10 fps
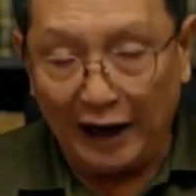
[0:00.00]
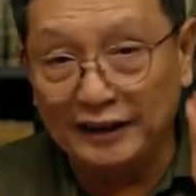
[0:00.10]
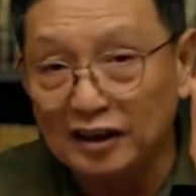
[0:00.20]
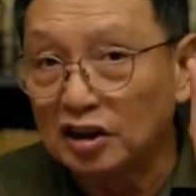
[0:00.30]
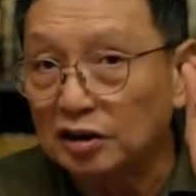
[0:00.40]

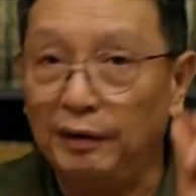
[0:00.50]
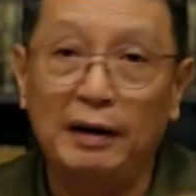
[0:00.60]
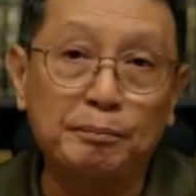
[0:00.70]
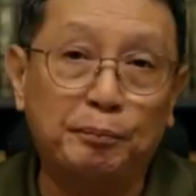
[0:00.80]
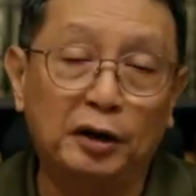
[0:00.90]
And this is
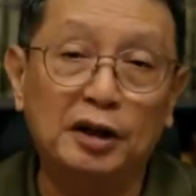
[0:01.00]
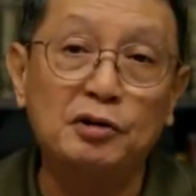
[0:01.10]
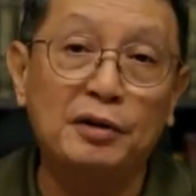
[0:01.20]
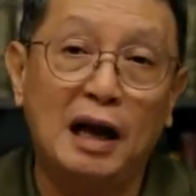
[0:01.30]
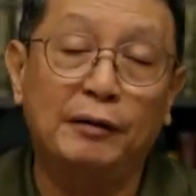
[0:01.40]
very
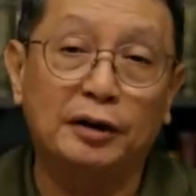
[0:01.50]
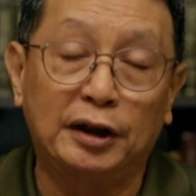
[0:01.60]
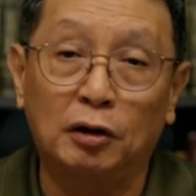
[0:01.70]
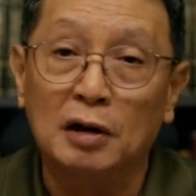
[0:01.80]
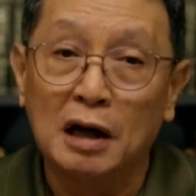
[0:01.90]
important, you and I have to
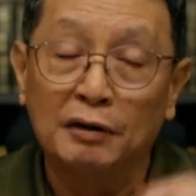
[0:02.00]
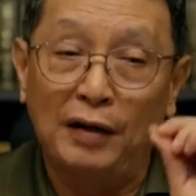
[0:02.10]
think of.